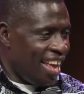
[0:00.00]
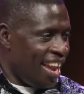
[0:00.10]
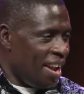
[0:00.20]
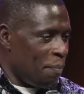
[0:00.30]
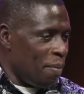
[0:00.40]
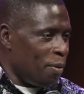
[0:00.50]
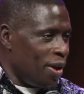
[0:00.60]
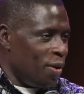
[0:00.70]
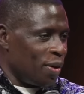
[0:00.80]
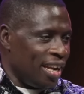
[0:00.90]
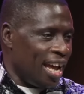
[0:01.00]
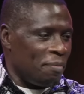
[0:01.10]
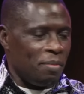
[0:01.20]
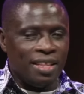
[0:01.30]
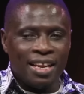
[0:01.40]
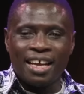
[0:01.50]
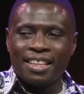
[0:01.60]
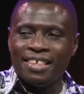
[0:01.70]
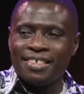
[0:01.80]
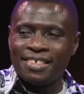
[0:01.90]
And the people were looking at me
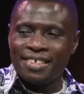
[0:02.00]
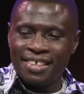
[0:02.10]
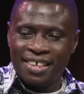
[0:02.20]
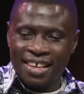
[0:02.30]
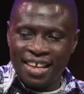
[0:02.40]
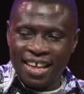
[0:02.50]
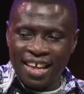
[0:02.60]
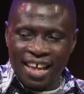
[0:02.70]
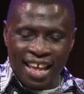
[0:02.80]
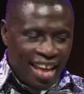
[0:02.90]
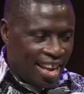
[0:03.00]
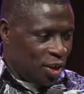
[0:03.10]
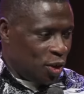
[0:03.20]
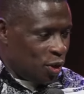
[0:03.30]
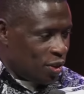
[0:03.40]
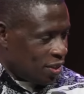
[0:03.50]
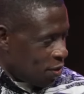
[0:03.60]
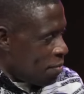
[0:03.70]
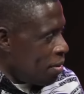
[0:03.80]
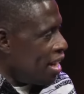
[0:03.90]
like this. In
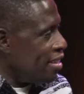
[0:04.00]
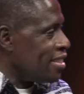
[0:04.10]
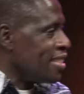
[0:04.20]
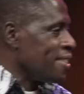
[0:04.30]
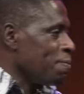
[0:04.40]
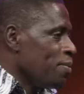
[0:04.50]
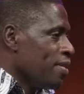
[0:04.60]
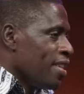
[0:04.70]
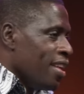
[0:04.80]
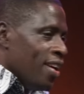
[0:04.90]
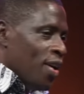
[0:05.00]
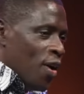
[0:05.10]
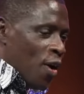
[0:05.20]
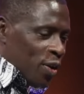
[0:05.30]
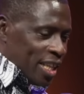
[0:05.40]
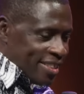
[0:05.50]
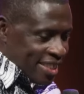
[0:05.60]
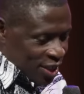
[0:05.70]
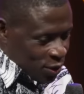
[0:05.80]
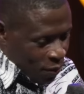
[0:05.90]
3 minutes, all the
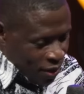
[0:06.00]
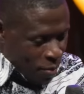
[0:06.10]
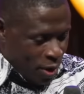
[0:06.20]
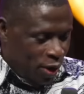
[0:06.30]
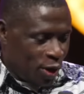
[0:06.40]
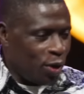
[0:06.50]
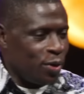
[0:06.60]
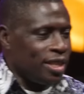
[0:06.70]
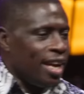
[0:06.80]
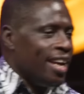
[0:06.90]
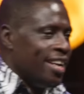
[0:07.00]
6 of them were on the altar.